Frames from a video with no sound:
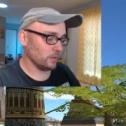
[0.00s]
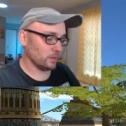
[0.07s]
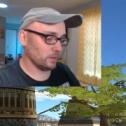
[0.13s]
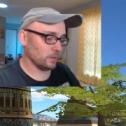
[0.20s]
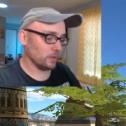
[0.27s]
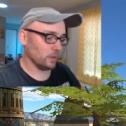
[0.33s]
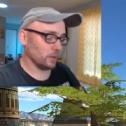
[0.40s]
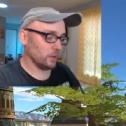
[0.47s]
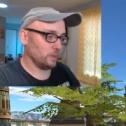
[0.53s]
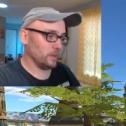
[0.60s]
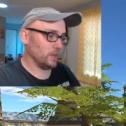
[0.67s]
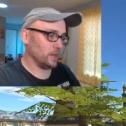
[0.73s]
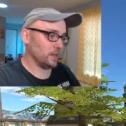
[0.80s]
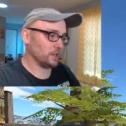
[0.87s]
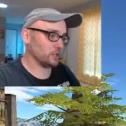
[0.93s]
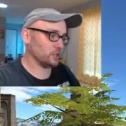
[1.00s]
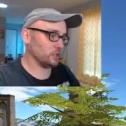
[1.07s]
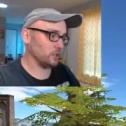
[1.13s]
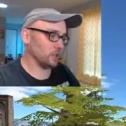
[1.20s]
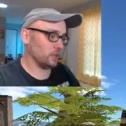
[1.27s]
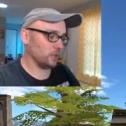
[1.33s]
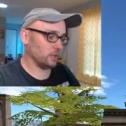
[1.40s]
Okay, let me
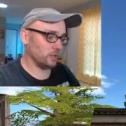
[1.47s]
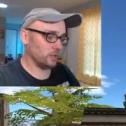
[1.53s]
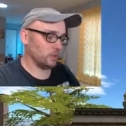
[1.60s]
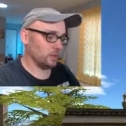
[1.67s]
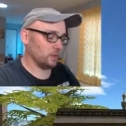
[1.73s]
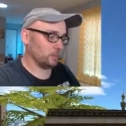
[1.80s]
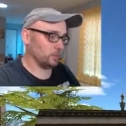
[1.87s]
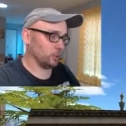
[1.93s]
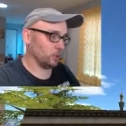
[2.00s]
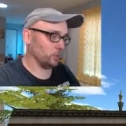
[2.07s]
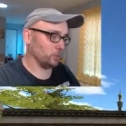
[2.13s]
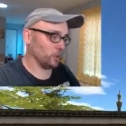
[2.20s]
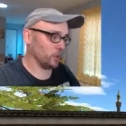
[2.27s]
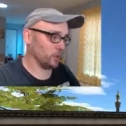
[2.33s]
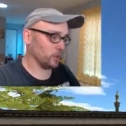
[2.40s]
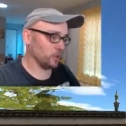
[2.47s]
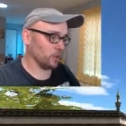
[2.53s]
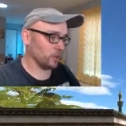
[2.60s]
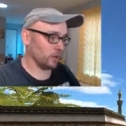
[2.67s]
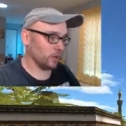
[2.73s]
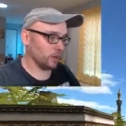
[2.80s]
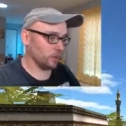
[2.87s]
actually get the appropriate
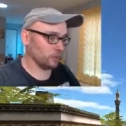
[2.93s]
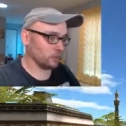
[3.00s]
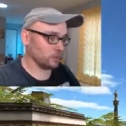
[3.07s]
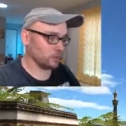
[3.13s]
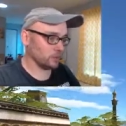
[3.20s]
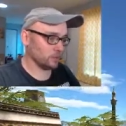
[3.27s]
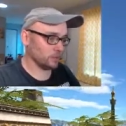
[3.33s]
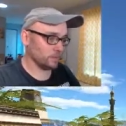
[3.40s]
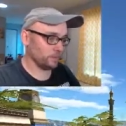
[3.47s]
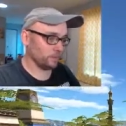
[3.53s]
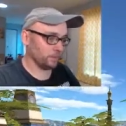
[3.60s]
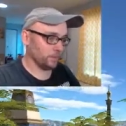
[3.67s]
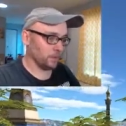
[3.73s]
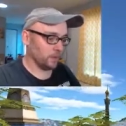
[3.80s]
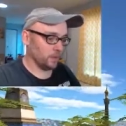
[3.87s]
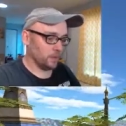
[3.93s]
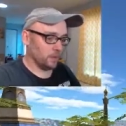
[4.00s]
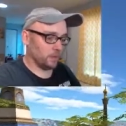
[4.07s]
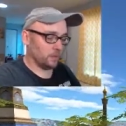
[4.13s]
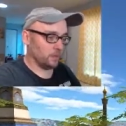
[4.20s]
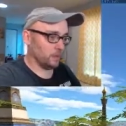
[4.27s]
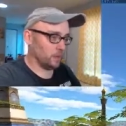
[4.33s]
gun out.
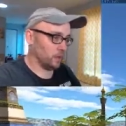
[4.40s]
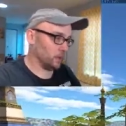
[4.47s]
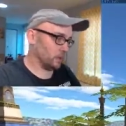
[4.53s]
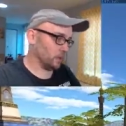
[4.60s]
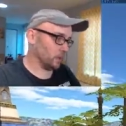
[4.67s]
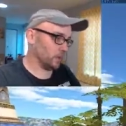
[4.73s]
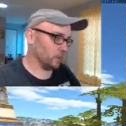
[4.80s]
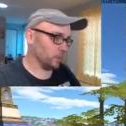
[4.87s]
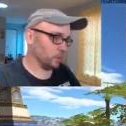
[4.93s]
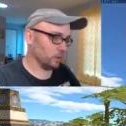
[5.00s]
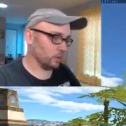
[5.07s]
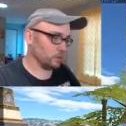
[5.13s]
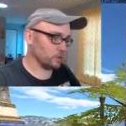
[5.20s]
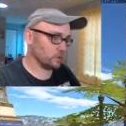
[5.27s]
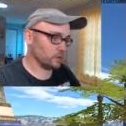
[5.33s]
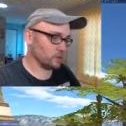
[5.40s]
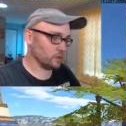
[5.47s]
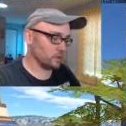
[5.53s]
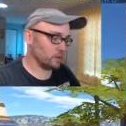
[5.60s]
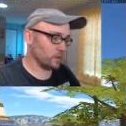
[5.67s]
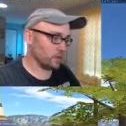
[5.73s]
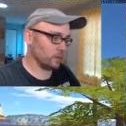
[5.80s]
And then I will
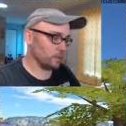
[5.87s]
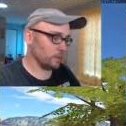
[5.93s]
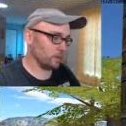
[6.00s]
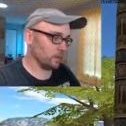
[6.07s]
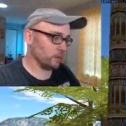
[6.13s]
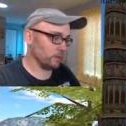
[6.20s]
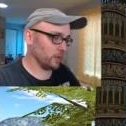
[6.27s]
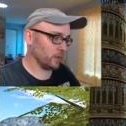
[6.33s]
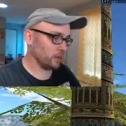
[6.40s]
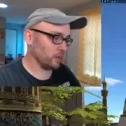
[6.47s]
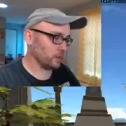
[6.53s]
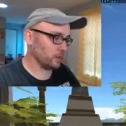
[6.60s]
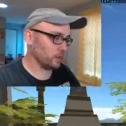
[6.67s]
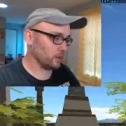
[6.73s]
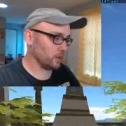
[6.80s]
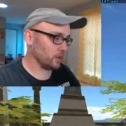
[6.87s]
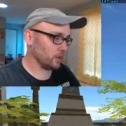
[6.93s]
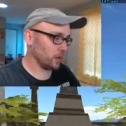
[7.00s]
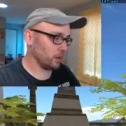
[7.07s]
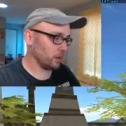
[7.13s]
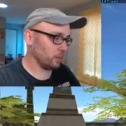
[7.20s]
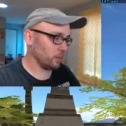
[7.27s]
snipe the living
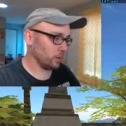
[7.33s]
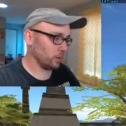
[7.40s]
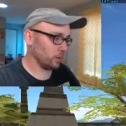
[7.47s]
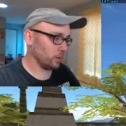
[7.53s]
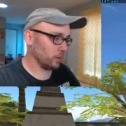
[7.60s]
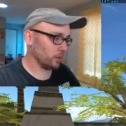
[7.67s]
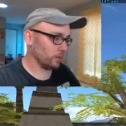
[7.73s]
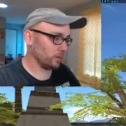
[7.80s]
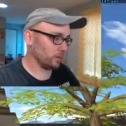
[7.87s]
garbo out of...